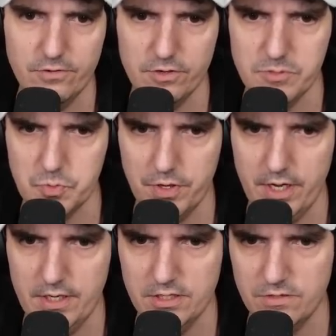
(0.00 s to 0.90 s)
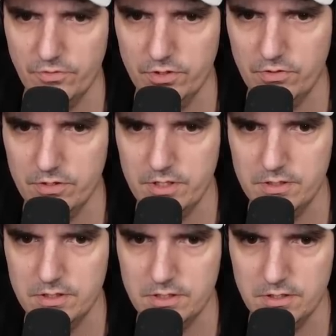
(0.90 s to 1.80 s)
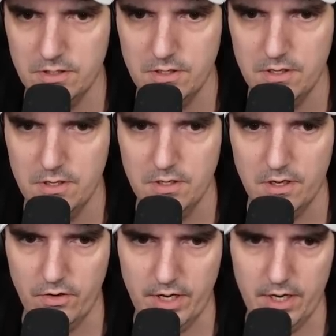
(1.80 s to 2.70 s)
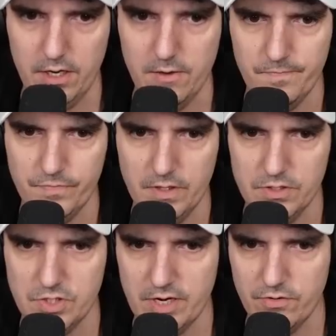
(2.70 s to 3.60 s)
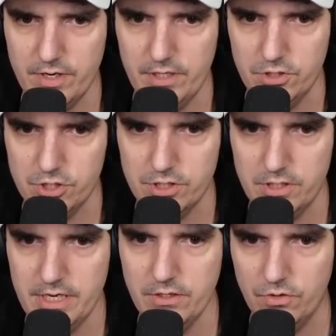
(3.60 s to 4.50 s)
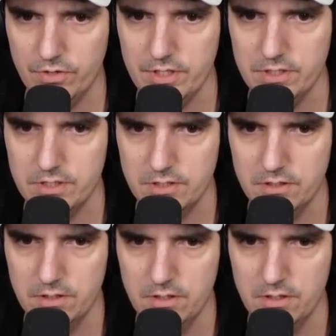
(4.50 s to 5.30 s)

Creep spread, interval decreased. Okay. Sight range increased.